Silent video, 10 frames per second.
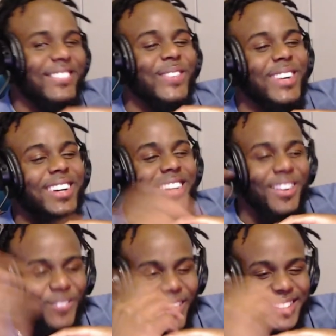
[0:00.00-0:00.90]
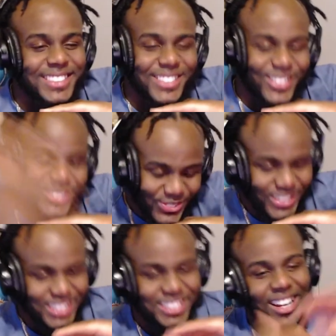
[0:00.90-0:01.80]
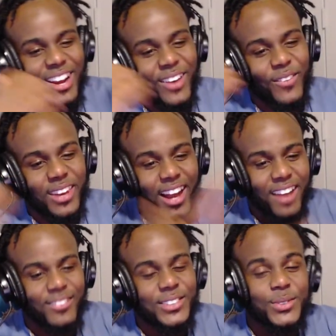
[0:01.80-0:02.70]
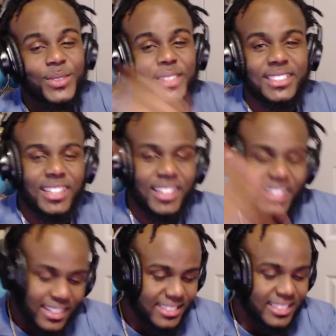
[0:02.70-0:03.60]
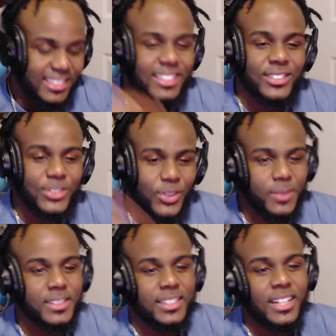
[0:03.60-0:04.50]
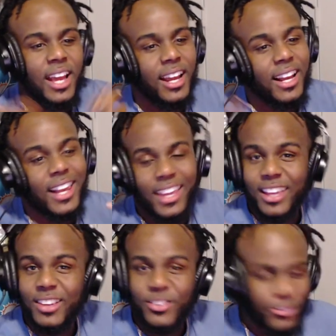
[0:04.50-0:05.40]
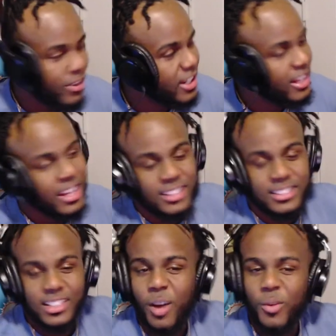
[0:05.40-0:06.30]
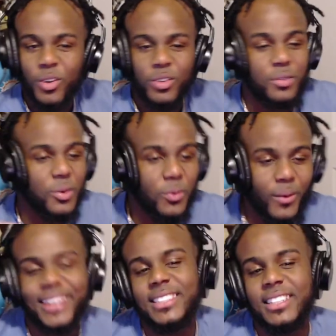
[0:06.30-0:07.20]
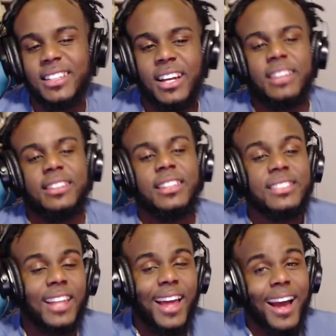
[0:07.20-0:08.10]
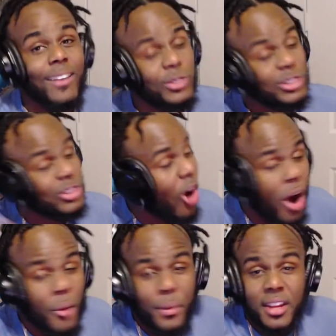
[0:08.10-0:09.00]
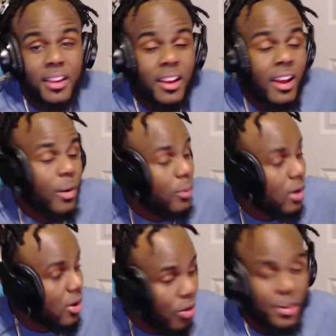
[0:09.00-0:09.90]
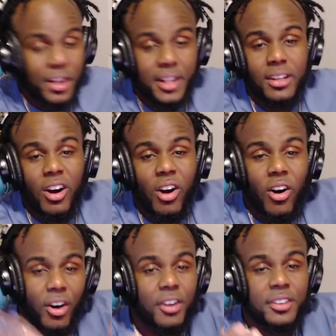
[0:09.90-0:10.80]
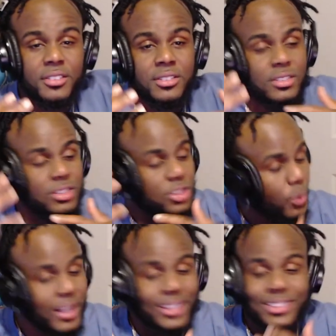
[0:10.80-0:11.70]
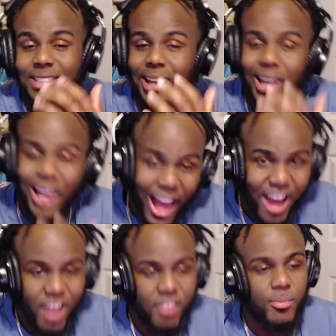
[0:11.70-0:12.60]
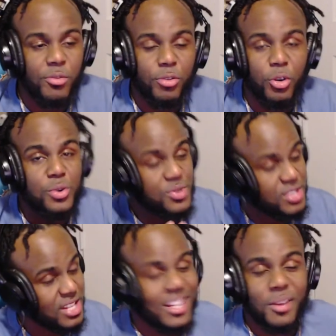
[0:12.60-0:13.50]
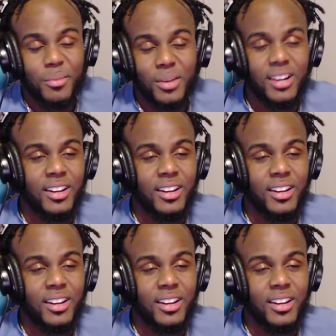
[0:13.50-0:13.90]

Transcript: bro. Come watch us on Twitch. We're live on Twitch. The link is in the description. Click it. It's free to come on over and watch it. This live was already recorded on Twitch live before you seen it, bruh.